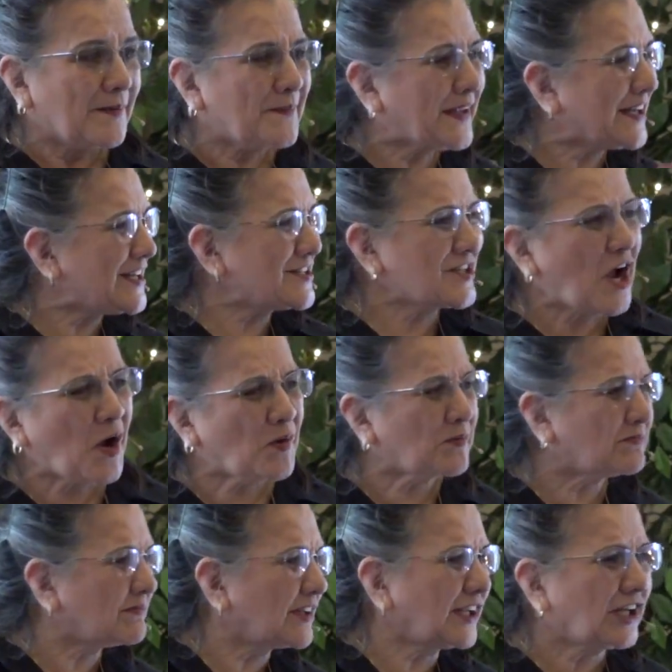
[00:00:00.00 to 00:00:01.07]
Meaning,
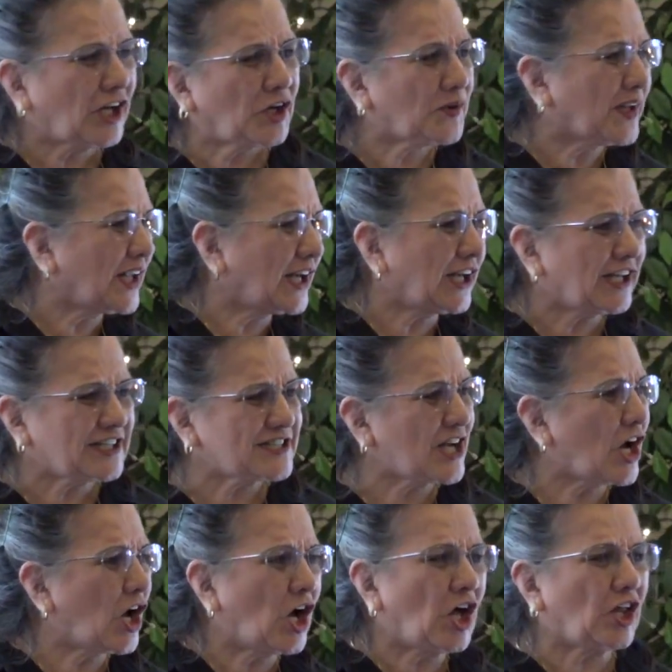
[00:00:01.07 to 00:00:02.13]
don't, get
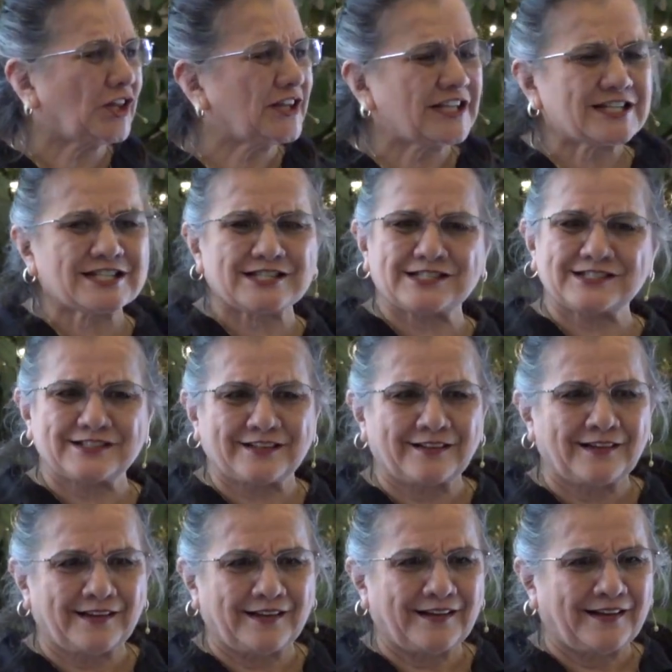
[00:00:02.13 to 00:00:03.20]
into all this
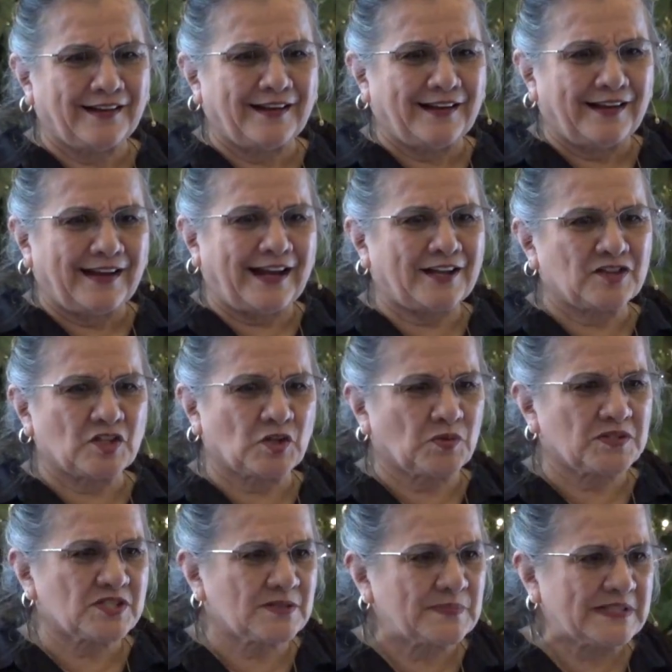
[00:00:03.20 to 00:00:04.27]
at the
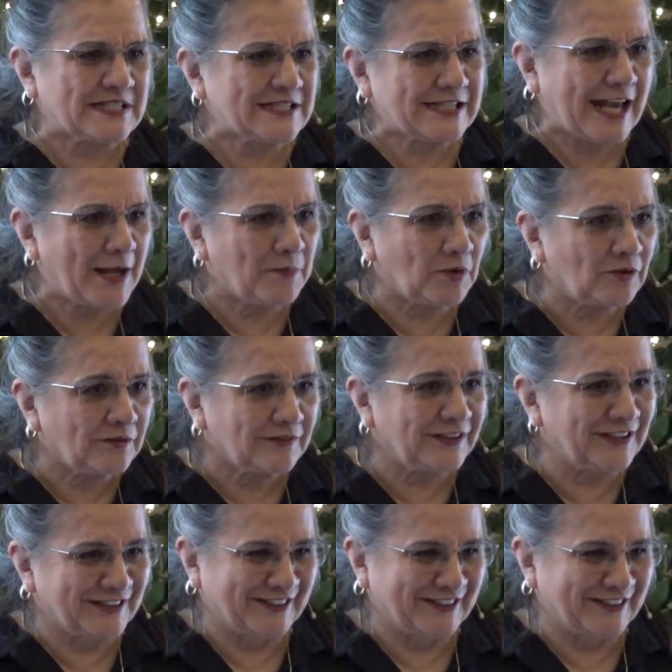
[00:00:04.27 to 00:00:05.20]
Christmas table.